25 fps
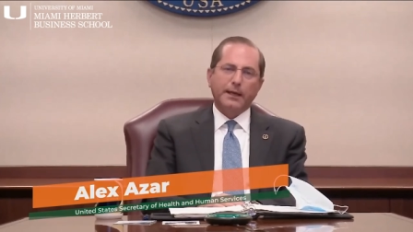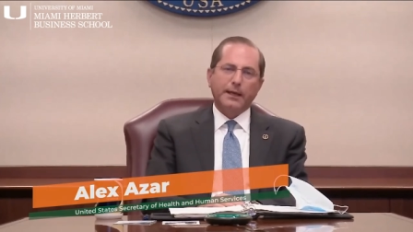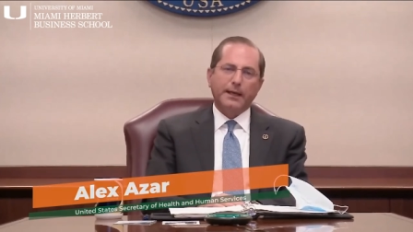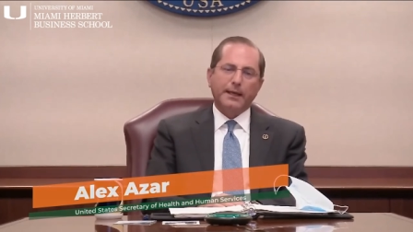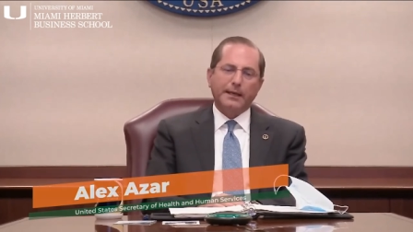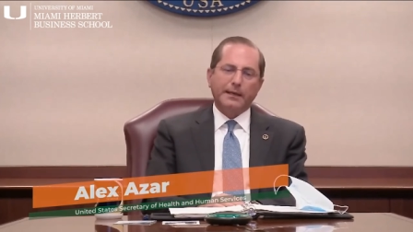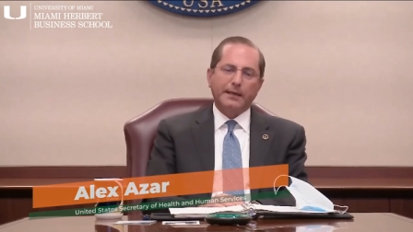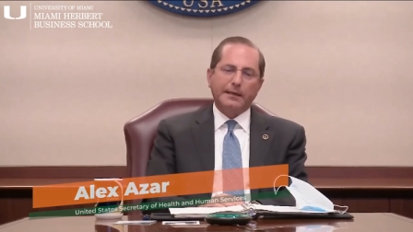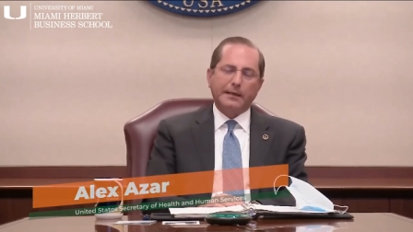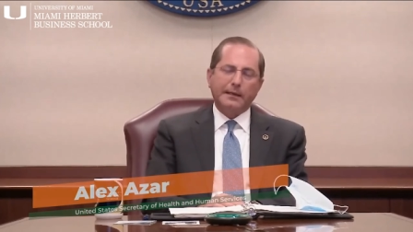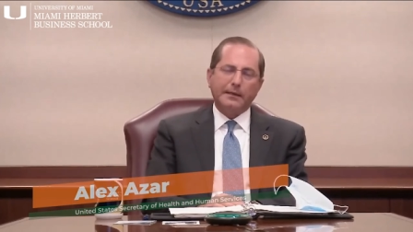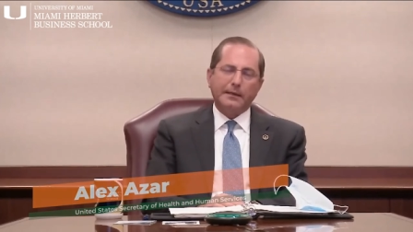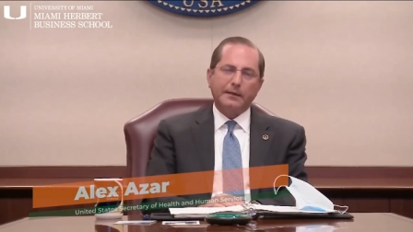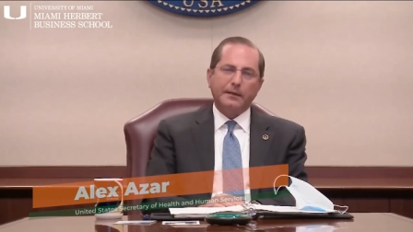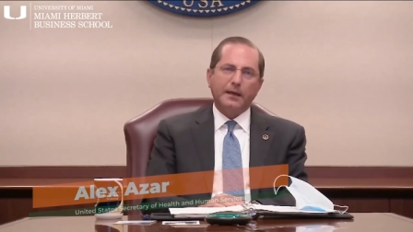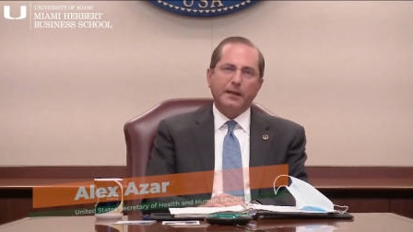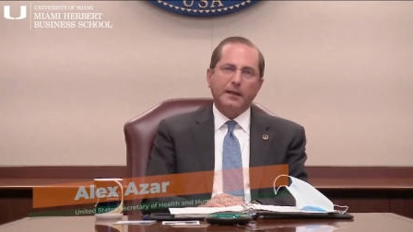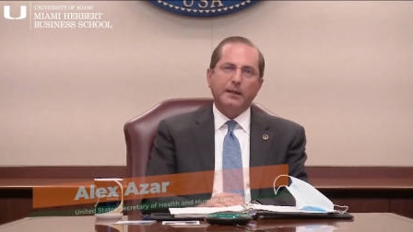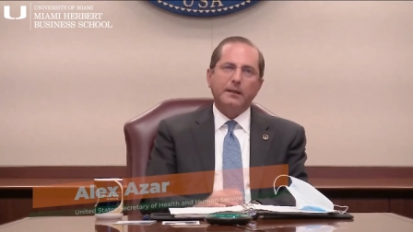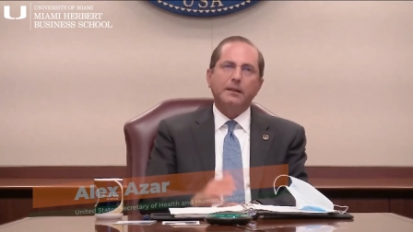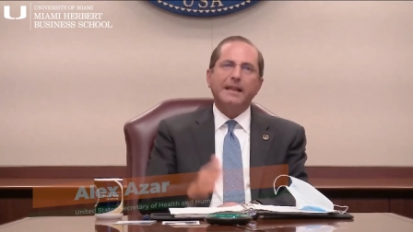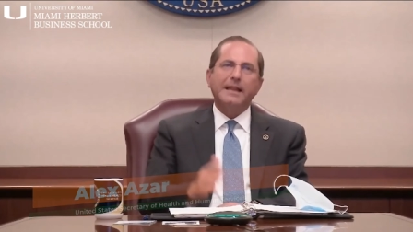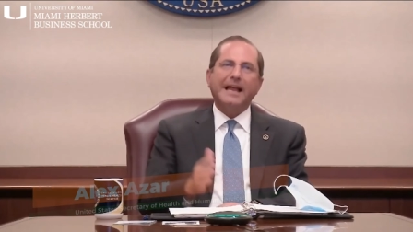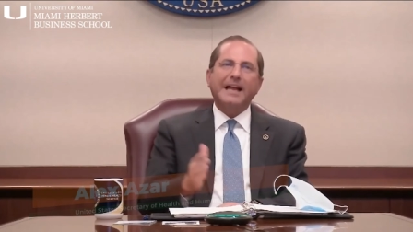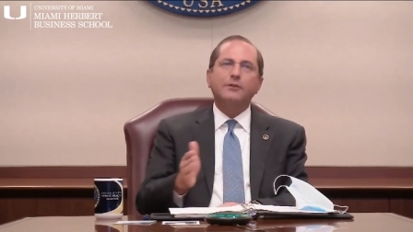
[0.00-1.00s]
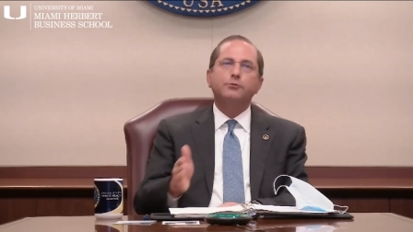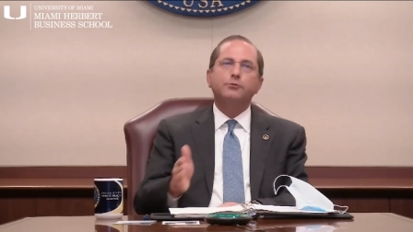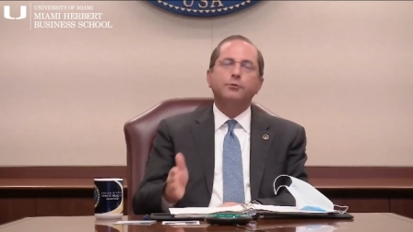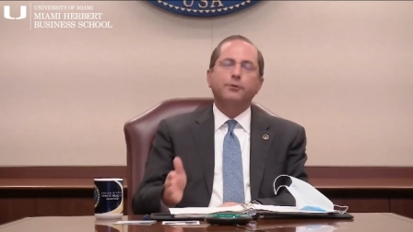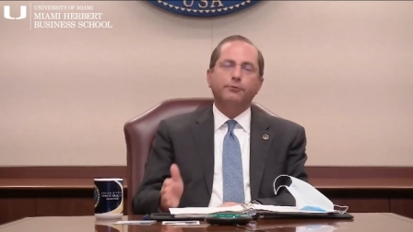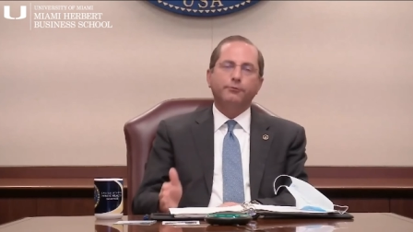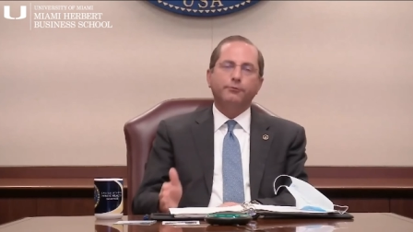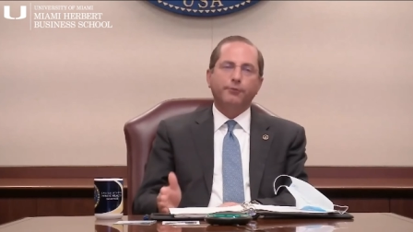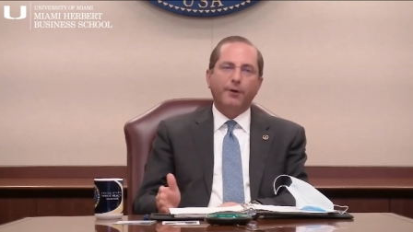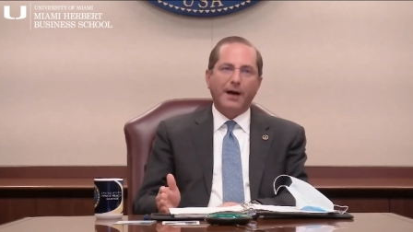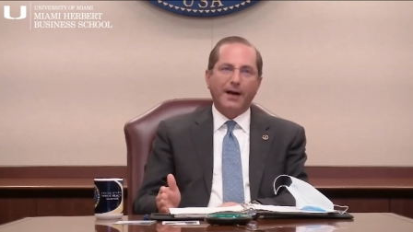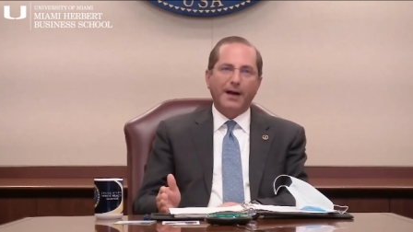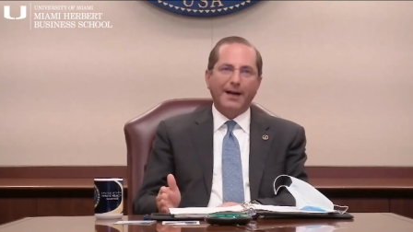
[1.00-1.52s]
in
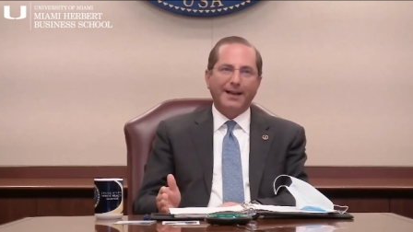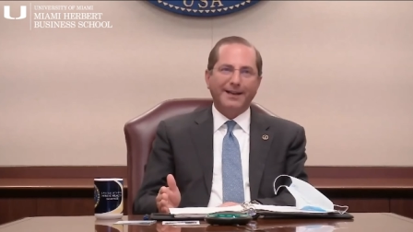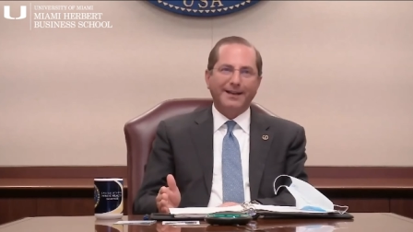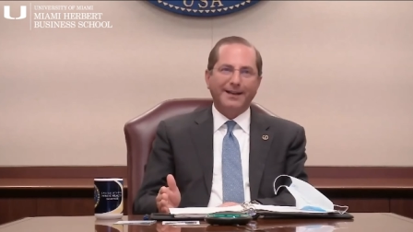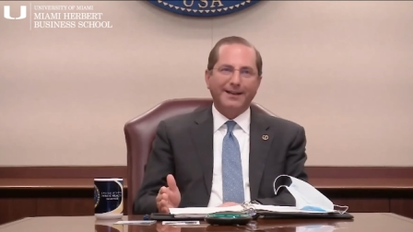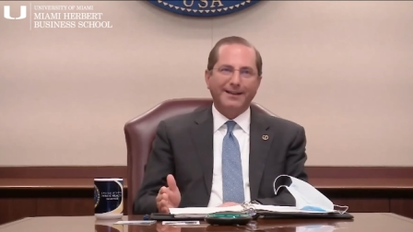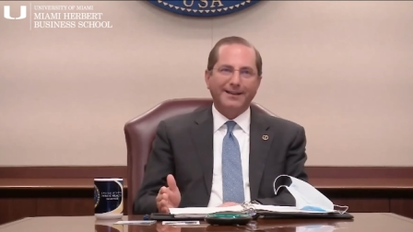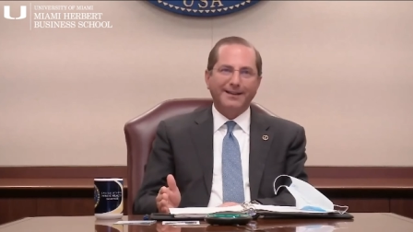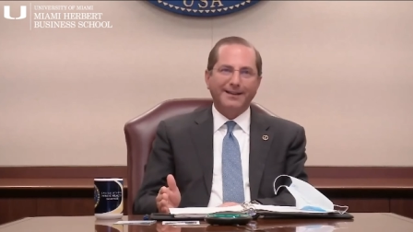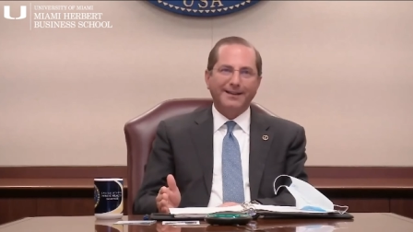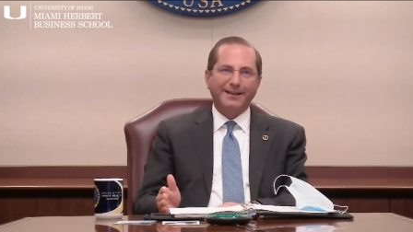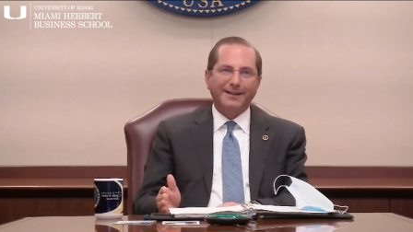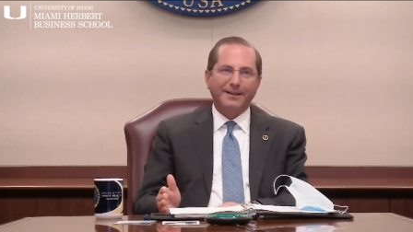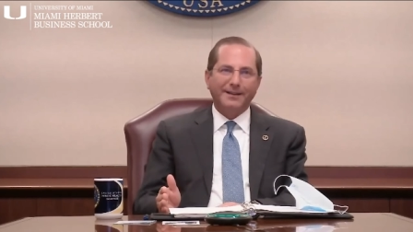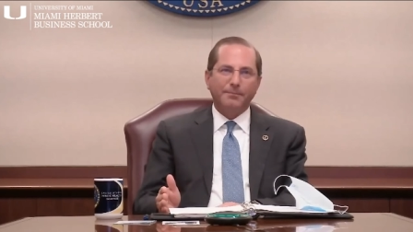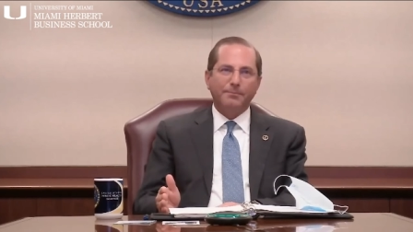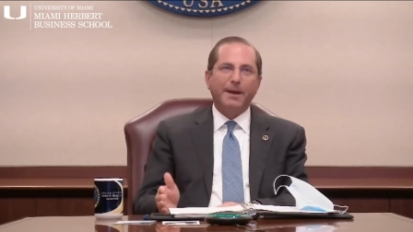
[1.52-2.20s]
electrifying